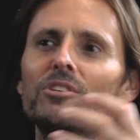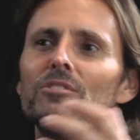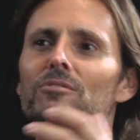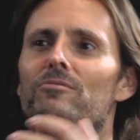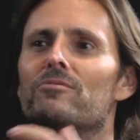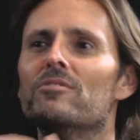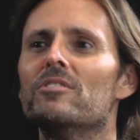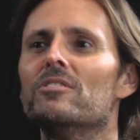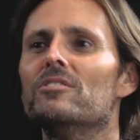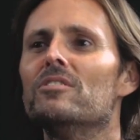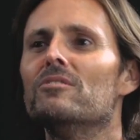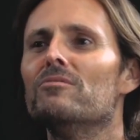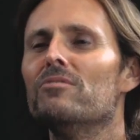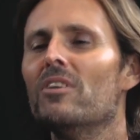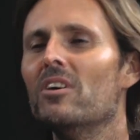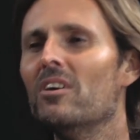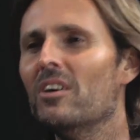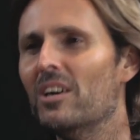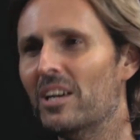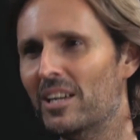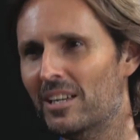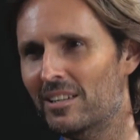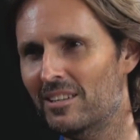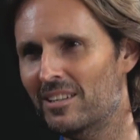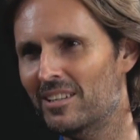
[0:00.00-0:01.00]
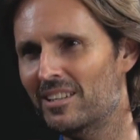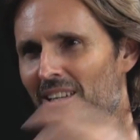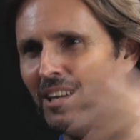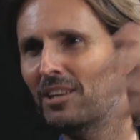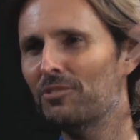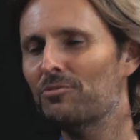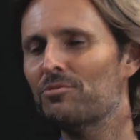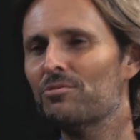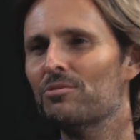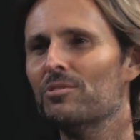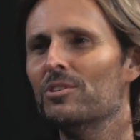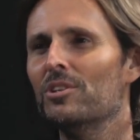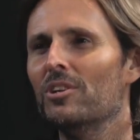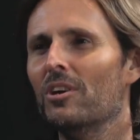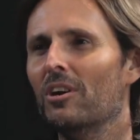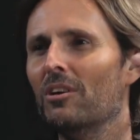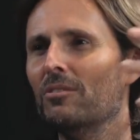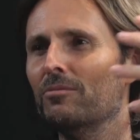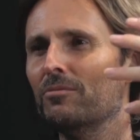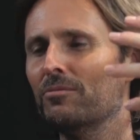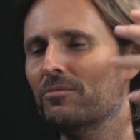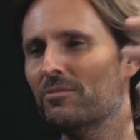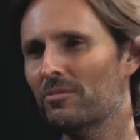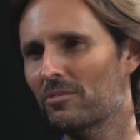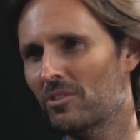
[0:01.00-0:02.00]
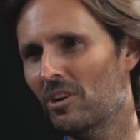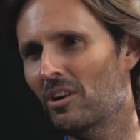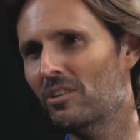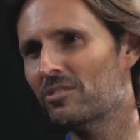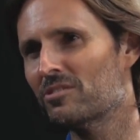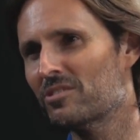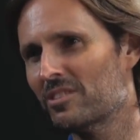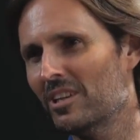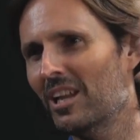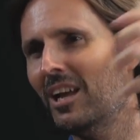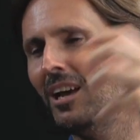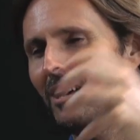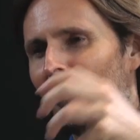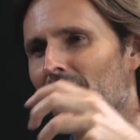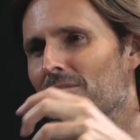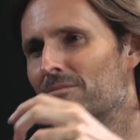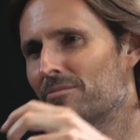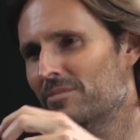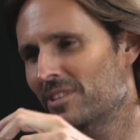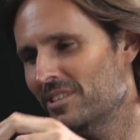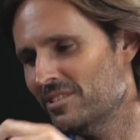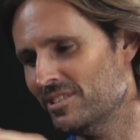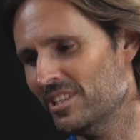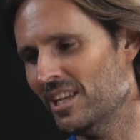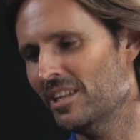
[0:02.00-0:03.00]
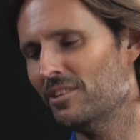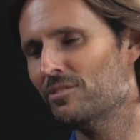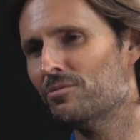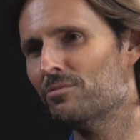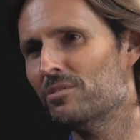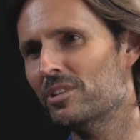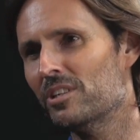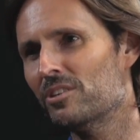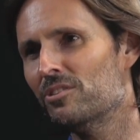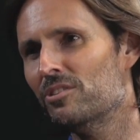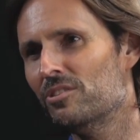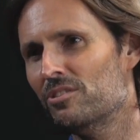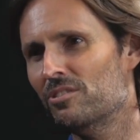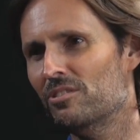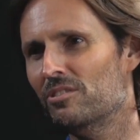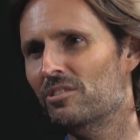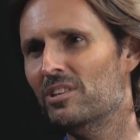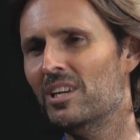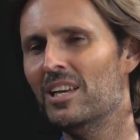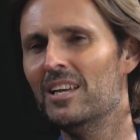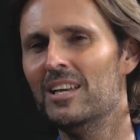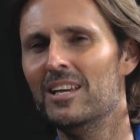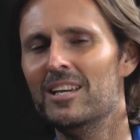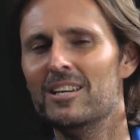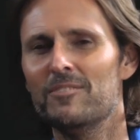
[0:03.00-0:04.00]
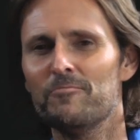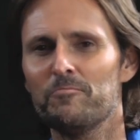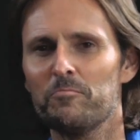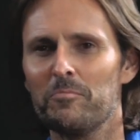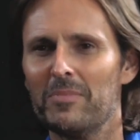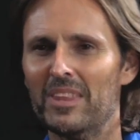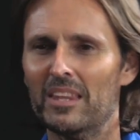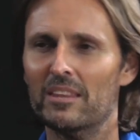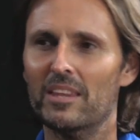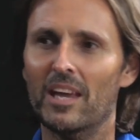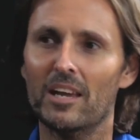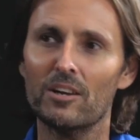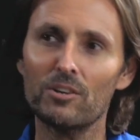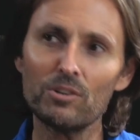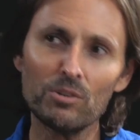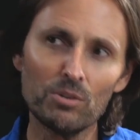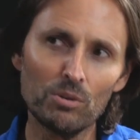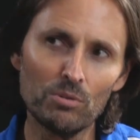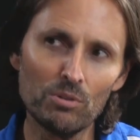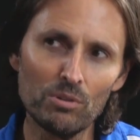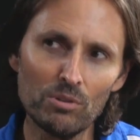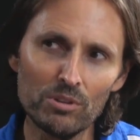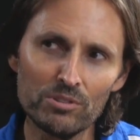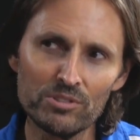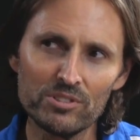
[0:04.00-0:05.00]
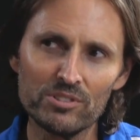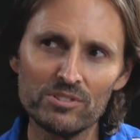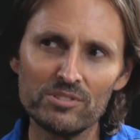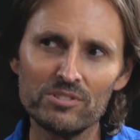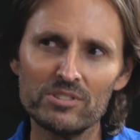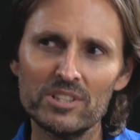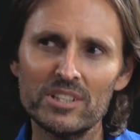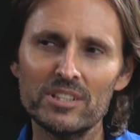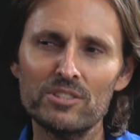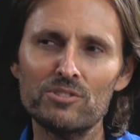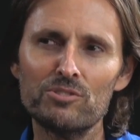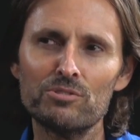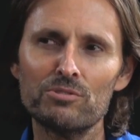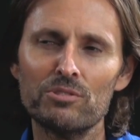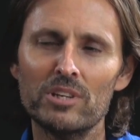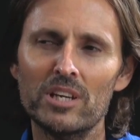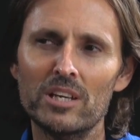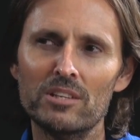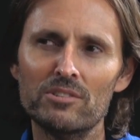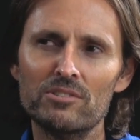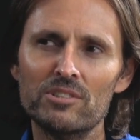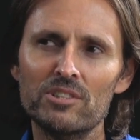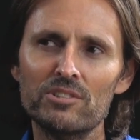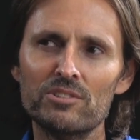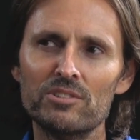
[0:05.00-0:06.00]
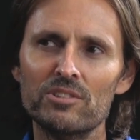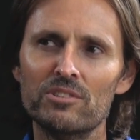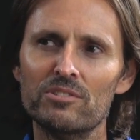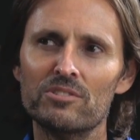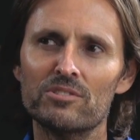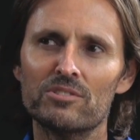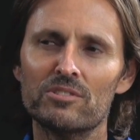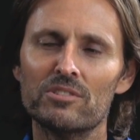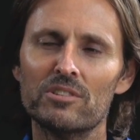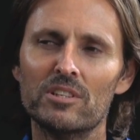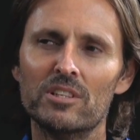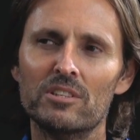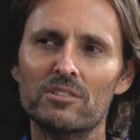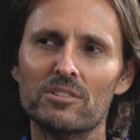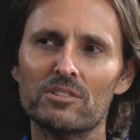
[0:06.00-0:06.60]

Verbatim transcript: of the divine, the entry yeah. of God's love that's entering you, that causes these transitions in